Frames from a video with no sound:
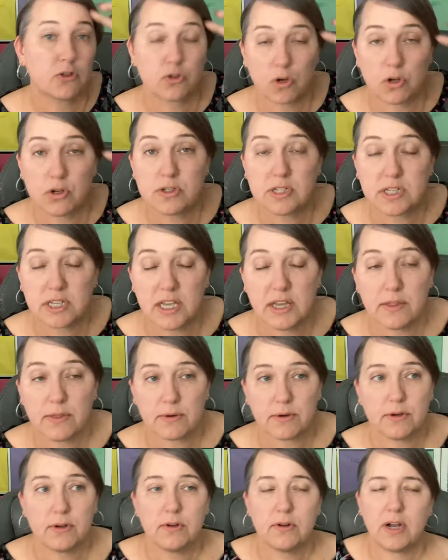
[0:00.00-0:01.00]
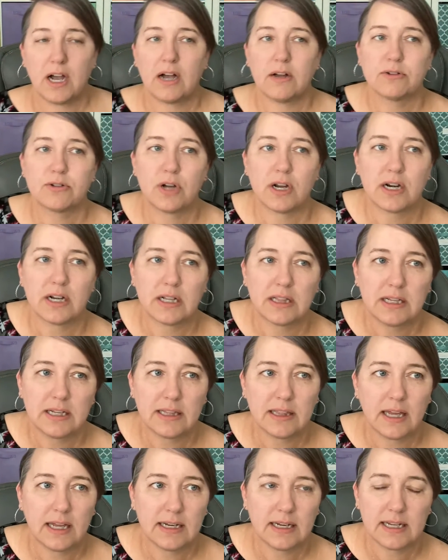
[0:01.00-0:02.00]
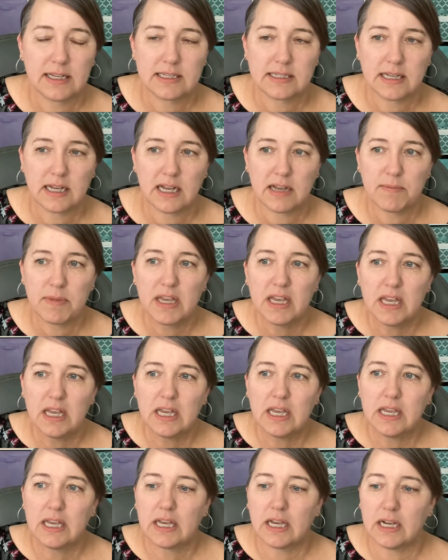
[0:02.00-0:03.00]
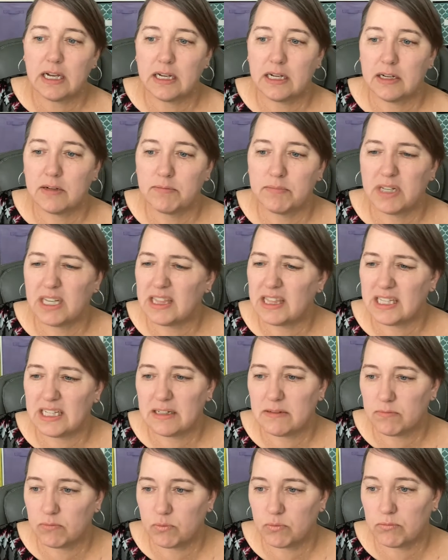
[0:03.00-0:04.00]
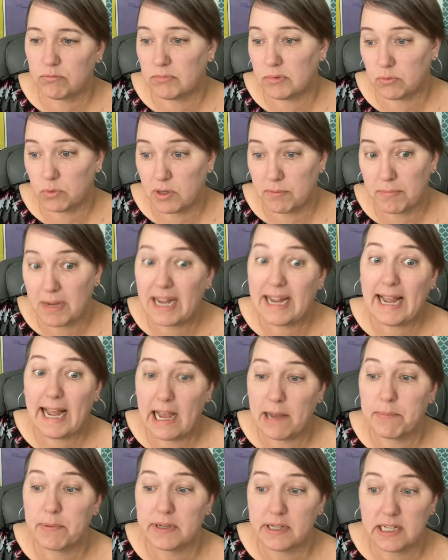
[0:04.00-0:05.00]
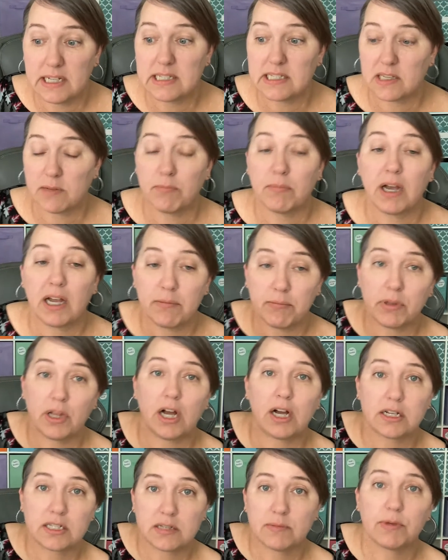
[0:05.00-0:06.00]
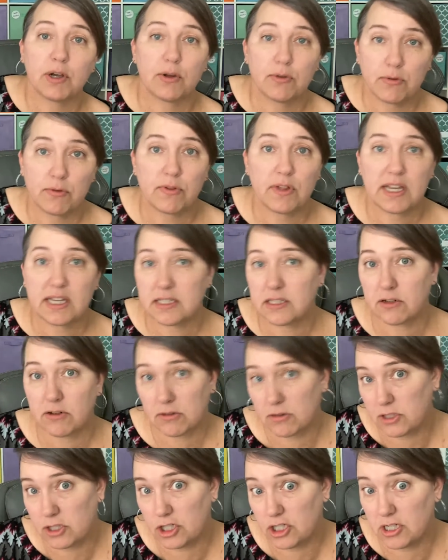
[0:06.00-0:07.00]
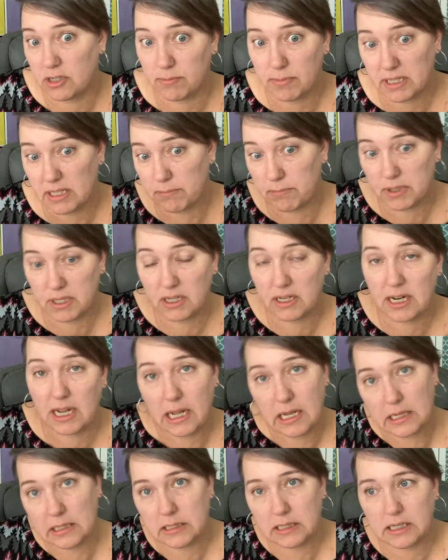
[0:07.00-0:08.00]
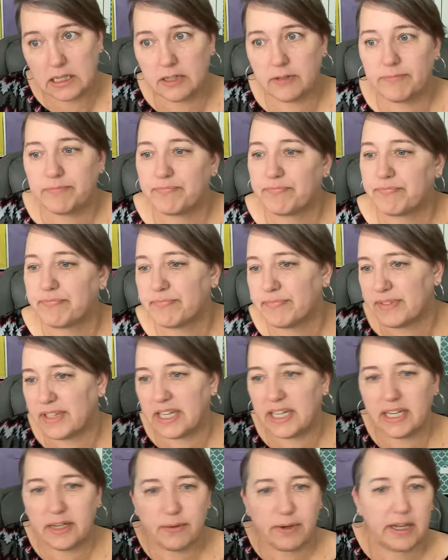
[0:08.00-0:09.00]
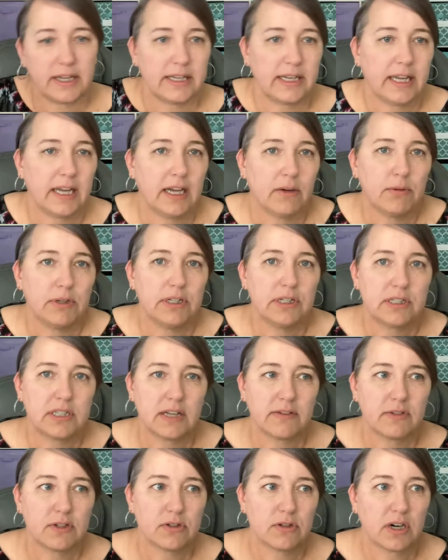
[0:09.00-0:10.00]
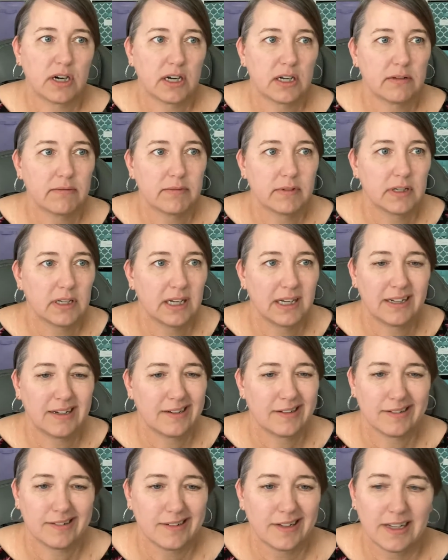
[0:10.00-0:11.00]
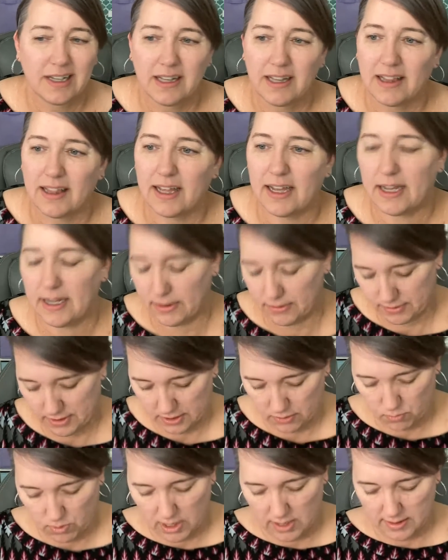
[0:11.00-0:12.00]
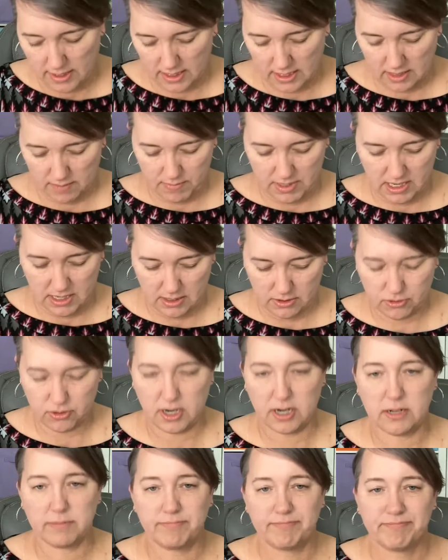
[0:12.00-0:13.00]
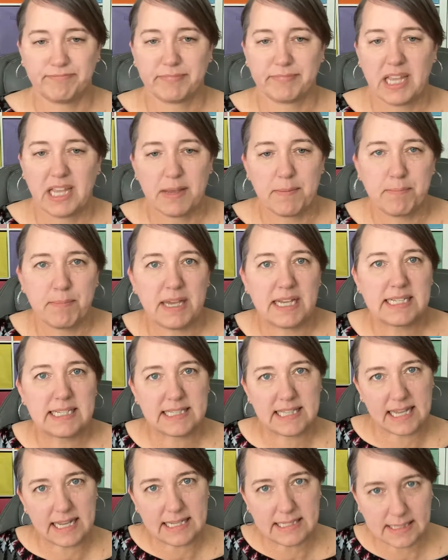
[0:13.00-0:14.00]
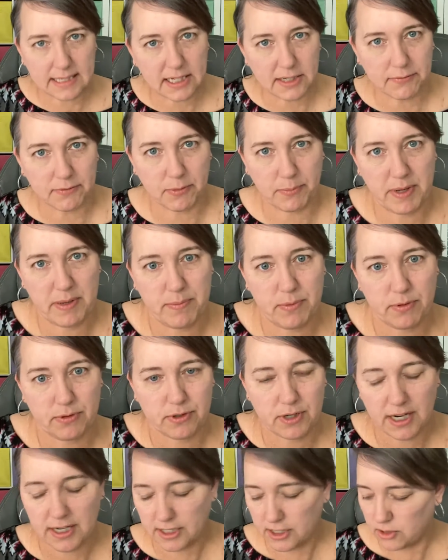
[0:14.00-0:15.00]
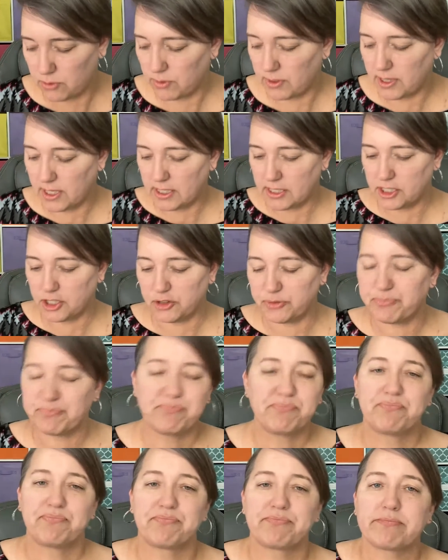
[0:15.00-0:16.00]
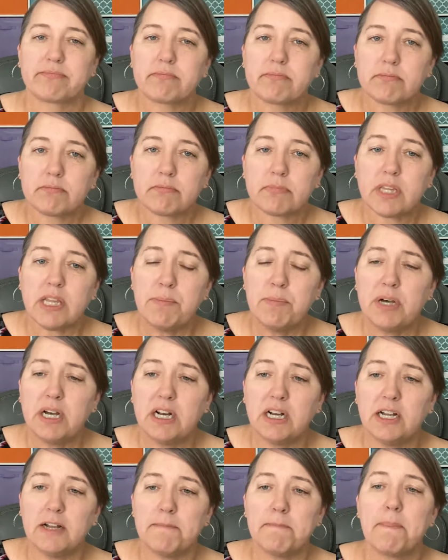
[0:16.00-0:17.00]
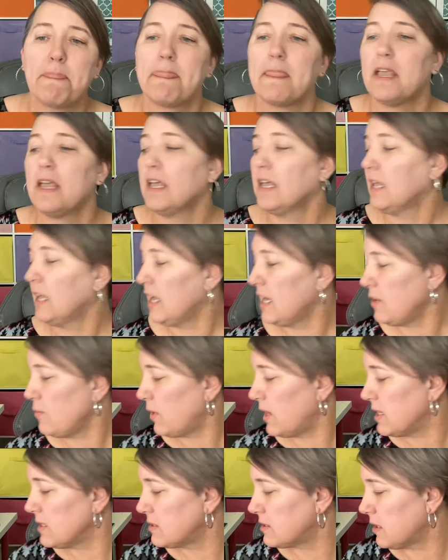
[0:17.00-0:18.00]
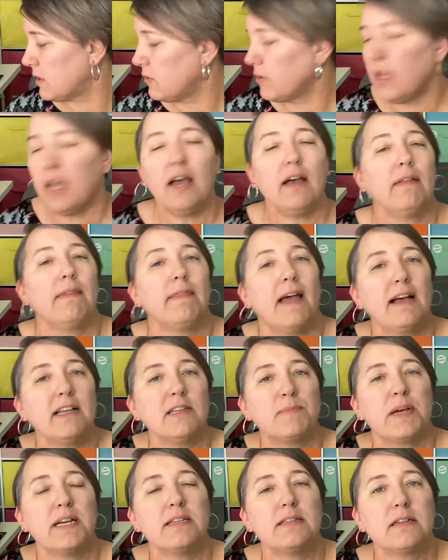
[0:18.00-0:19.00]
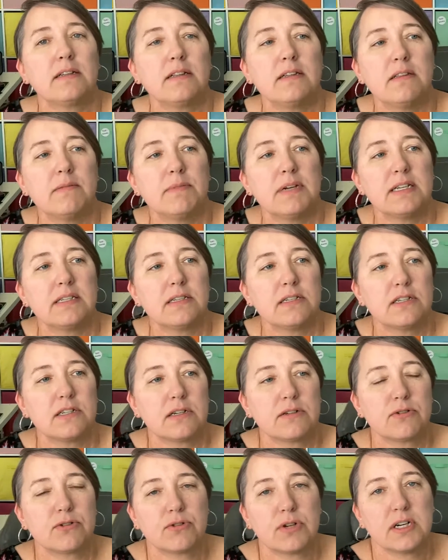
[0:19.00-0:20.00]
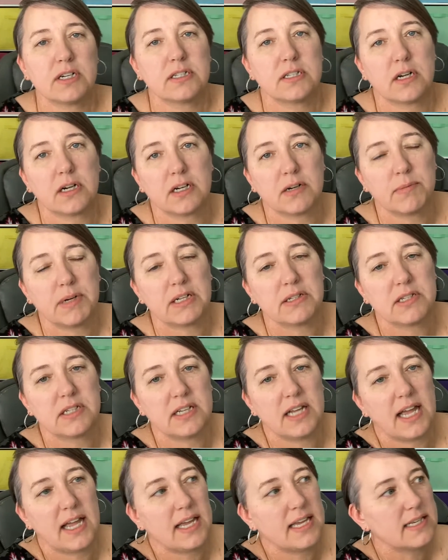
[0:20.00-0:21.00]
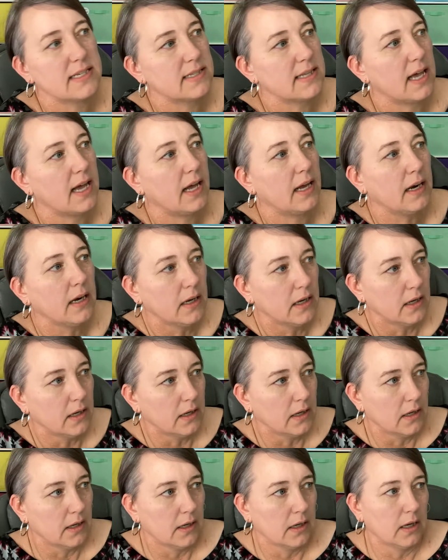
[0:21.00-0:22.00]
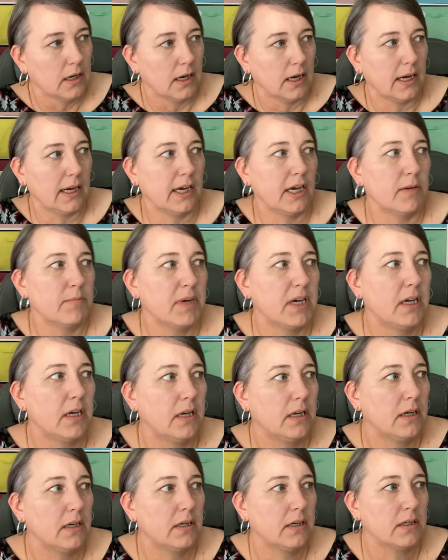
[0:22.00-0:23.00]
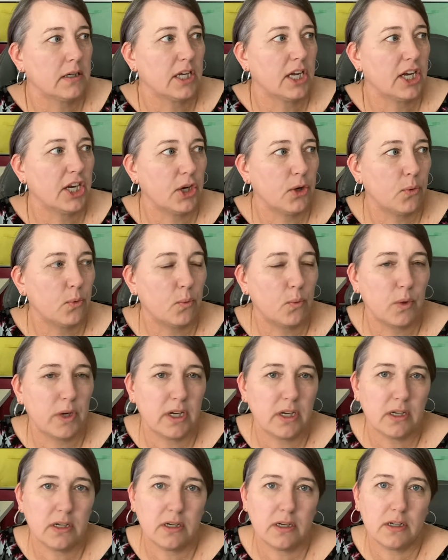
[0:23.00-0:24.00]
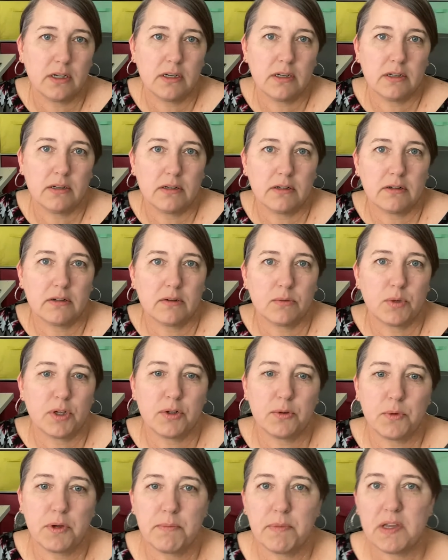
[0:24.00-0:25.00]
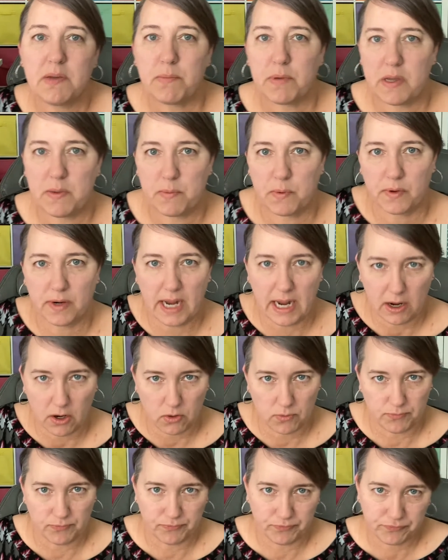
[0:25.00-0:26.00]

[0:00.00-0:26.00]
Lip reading: trolls to get through. I'll try to click that next time. And then what might happen is it might block some other things that are legitimate, but, anyway, yeah, we just have to try to I don't know why they come in and try to mess things up for people who are trying to do what they do. But, anyway, so yeah, that's basically the message I was trying to talk about today is that, um, when we meet people now,